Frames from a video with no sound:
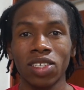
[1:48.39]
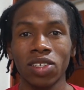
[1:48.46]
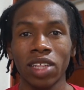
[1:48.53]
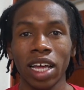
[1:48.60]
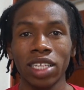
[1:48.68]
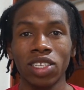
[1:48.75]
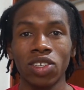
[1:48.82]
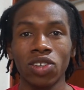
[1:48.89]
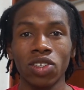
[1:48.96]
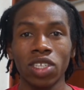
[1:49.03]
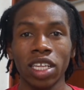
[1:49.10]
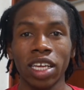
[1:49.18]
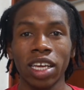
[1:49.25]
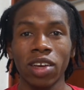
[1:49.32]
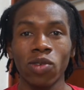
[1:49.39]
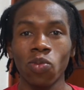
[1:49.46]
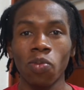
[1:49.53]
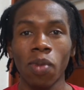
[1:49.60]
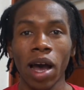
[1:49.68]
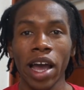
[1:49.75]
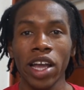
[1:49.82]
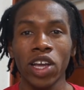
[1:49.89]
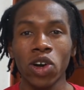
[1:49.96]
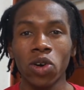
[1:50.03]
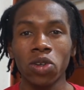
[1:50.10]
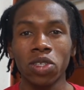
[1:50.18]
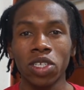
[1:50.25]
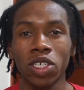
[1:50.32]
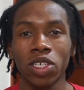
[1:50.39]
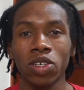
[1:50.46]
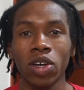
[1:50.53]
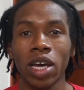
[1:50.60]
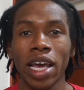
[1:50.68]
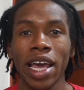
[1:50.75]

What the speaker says: so that's usually my go-to,